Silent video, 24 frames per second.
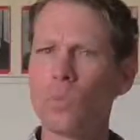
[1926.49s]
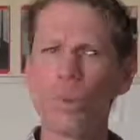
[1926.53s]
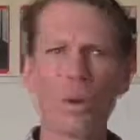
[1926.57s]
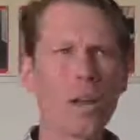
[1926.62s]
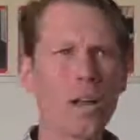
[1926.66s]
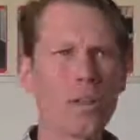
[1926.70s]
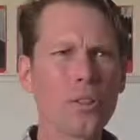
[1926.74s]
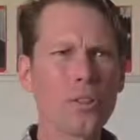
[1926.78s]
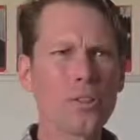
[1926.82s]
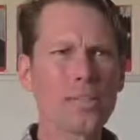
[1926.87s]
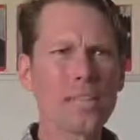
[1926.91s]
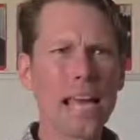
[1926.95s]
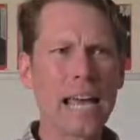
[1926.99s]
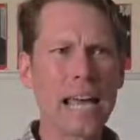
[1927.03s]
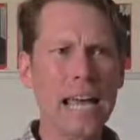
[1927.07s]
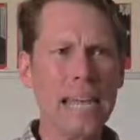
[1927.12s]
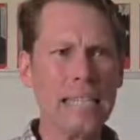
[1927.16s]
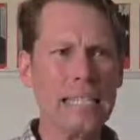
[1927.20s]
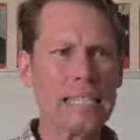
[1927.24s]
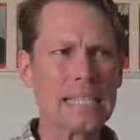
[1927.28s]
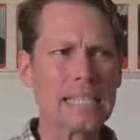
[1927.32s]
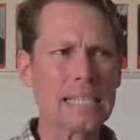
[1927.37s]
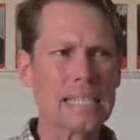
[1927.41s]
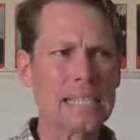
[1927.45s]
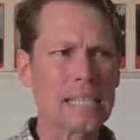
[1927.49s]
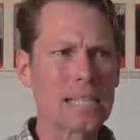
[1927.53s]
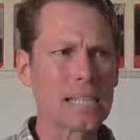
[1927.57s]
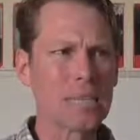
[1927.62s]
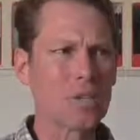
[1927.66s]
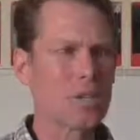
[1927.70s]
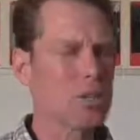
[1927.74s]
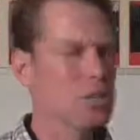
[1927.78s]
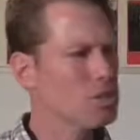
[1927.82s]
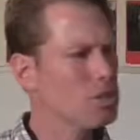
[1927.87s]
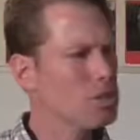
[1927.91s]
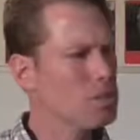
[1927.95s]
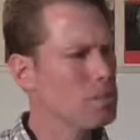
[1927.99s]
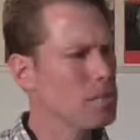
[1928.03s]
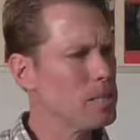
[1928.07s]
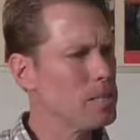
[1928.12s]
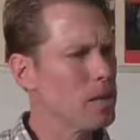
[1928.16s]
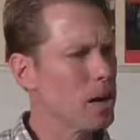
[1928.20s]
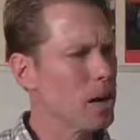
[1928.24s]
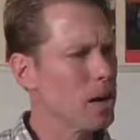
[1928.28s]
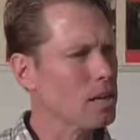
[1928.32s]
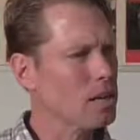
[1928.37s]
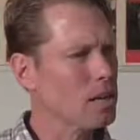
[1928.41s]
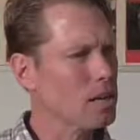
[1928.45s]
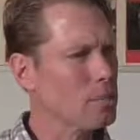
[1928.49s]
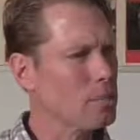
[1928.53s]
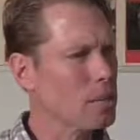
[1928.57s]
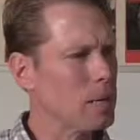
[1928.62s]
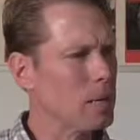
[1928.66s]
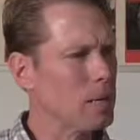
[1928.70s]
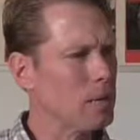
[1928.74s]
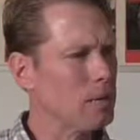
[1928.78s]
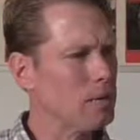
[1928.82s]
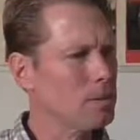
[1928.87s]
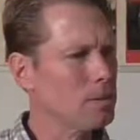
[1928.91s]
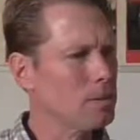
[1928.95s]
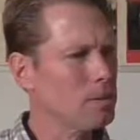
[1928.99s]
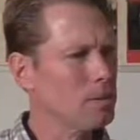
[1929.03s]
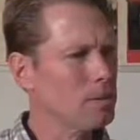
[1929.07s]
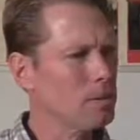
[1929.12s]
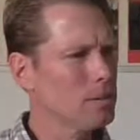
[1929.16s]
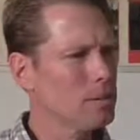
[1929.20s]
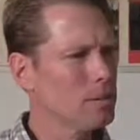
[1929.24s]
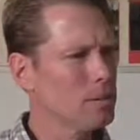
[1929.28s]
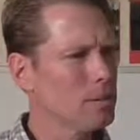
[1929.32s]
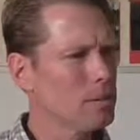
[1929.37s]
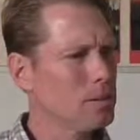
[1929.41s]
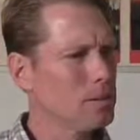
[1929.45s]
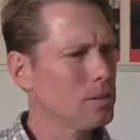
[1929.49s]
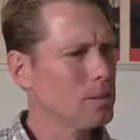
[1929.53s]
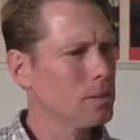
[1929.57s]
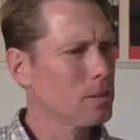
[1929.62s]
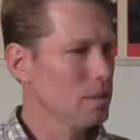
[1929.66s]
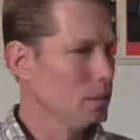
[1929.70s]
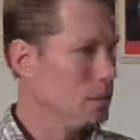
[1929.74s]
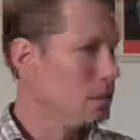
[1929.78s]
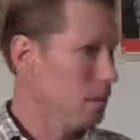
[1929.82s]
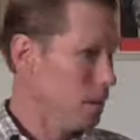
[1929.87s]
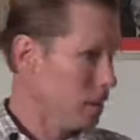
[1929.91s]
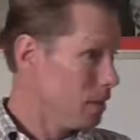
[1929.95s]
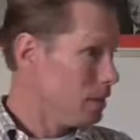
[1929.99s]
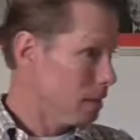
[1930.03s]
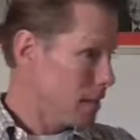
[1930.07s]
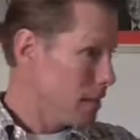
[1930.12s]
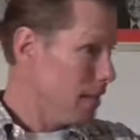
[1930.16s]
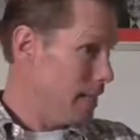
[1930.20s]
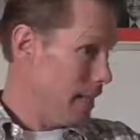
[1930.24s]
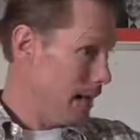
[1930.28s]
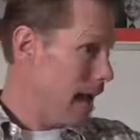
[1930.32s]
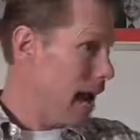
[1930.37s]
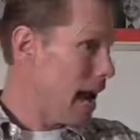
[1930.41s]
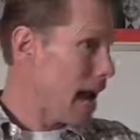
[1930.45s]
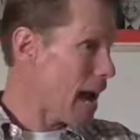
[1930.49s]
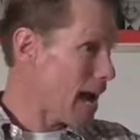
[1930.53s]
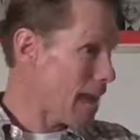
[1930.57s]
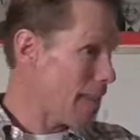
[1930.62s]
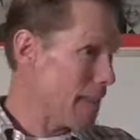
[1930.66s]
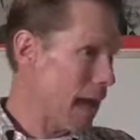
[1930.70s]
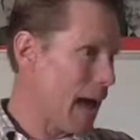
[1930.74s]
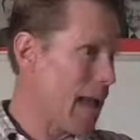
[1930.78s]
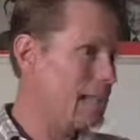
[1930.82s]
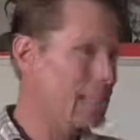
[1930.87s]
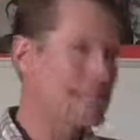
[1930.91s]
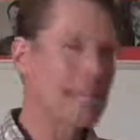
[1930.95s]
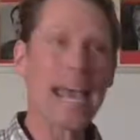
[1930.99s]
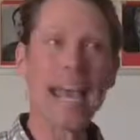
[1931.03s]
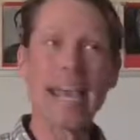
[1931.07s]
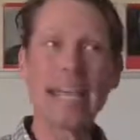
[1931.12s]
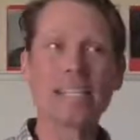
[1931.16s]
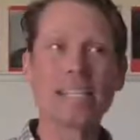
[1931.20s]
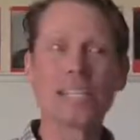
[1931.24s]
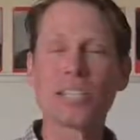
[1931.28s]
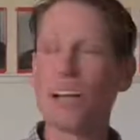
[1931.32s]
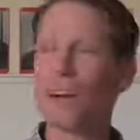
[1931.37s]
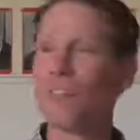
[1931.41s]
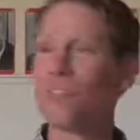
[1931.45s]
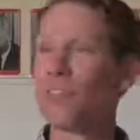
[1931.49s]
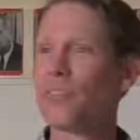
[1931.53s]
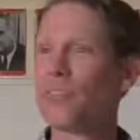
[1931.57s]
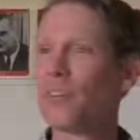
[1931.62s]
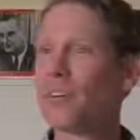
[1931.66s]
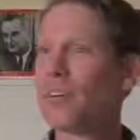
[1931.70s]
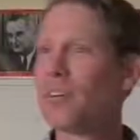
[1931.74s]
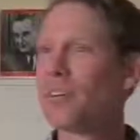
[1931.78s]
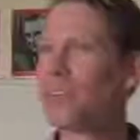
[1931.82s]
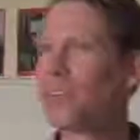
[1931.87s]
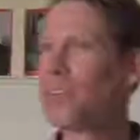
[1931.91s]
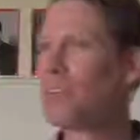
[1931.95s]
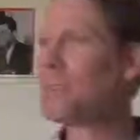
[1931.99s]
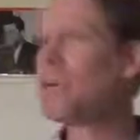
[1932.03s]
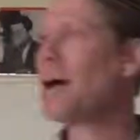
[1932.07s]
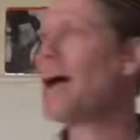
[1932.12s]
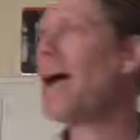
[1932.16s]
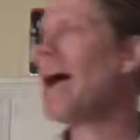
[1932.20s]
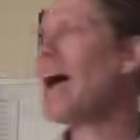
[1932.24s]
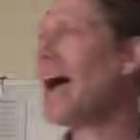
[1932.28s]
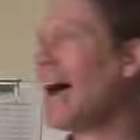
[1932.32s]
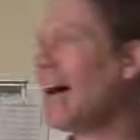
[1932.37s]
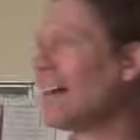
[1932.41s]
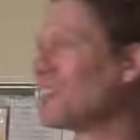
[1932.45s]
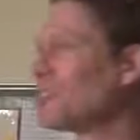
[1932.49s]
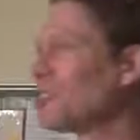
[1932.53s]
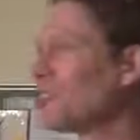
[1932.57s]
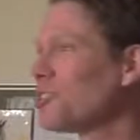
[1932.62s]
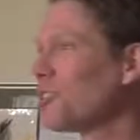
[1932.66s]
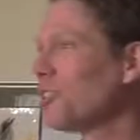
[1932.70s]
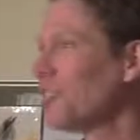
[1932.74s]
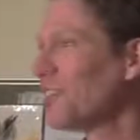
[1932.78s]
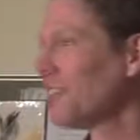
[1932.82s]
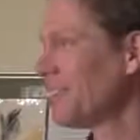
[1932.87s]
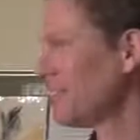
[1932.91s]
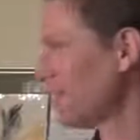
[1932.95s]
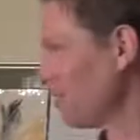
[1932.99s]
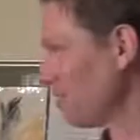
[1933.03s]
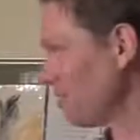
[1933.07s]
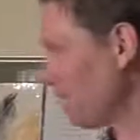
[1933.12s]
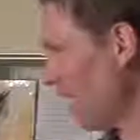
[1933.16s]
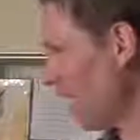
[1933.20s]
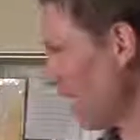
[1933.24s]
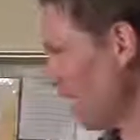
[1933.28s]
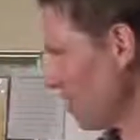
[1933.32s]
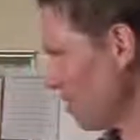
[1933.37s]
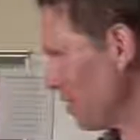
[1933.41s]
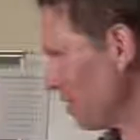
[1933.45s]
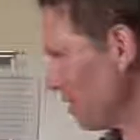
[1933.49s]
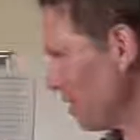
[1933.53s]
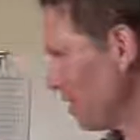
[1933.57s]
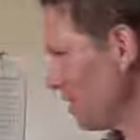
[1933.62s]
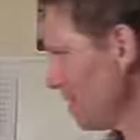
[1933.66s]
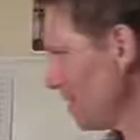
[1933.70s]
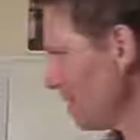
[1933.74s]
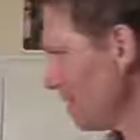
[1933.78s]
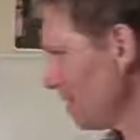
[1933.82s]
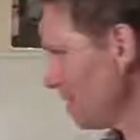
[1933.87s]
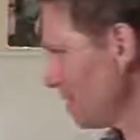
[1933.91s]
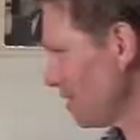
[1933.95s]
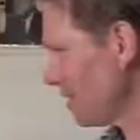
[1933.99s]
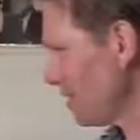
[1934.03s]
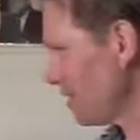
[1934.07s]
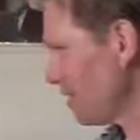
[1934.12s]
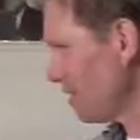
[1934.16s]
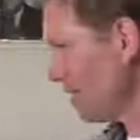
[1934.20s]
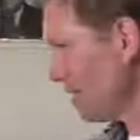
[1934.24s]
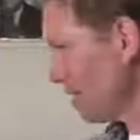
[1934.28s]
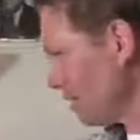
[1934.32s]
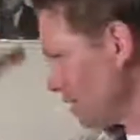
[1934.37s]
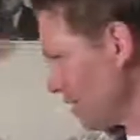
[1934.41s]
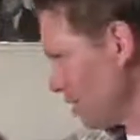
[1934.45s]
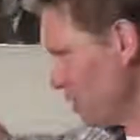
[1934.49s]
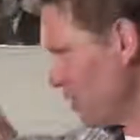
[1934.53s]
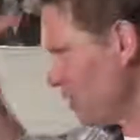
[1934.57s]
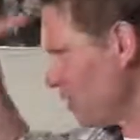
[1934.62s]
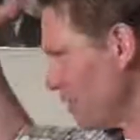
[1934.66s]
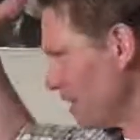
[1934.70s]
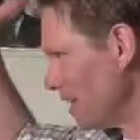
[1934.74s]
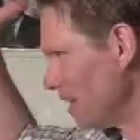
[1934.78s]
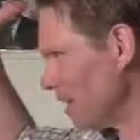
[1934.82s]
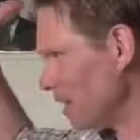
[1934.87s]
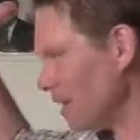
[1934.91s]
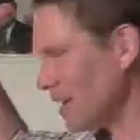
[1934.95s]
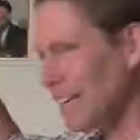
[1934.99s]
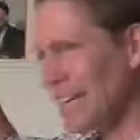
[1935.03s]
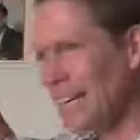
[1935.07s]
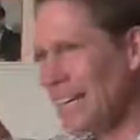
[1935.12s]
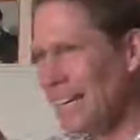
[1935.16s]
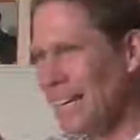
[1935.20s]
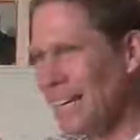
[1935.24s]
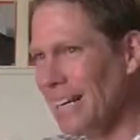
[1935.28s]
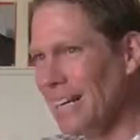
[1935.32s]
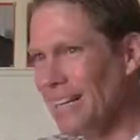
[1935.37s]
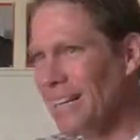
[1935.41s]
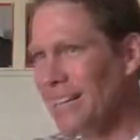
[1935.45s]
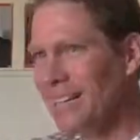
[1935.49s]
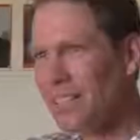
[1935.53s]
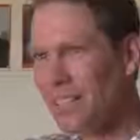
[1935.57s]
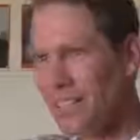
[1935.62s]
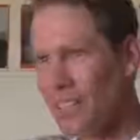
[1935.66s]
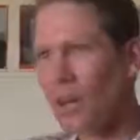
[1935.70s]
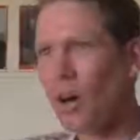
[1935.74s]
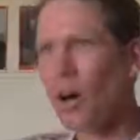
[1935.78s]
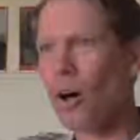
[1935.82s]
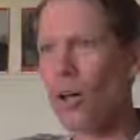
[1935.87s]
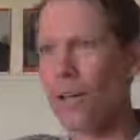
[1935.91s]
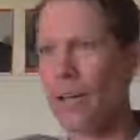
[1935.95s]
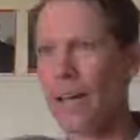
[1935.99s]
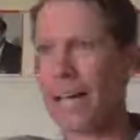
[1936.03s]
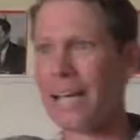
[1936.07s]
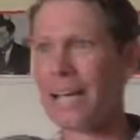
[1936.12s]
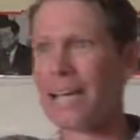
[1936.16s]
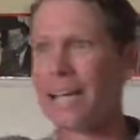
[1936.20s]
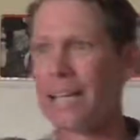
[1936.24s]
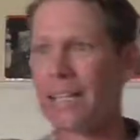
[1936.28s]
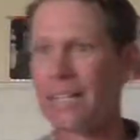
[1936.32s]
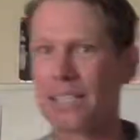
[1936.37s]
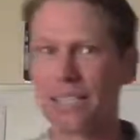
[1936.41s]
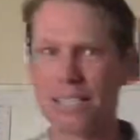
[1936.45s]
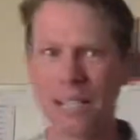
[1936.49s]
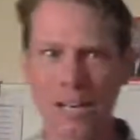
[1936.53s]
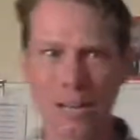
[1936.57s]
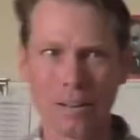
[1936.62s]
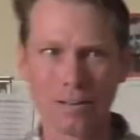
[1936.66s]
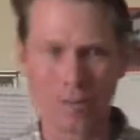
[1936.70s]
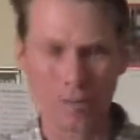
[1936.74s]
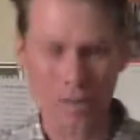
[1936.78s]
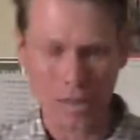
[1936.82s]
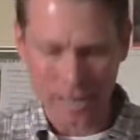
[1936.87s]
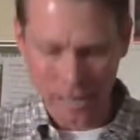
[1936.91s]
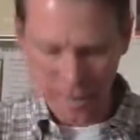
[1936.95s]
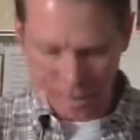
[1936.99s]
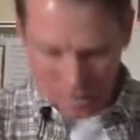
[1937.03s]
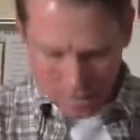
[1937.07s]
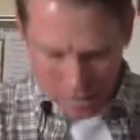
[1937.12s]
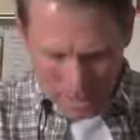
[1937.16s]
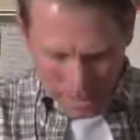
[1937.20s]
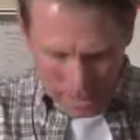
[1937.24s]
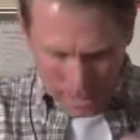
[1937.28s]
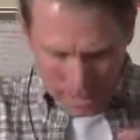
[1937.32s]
What other tastes could she be talking about? Yeah, that taste of the past. Her father, goofy looking, all that kind of stuff, right?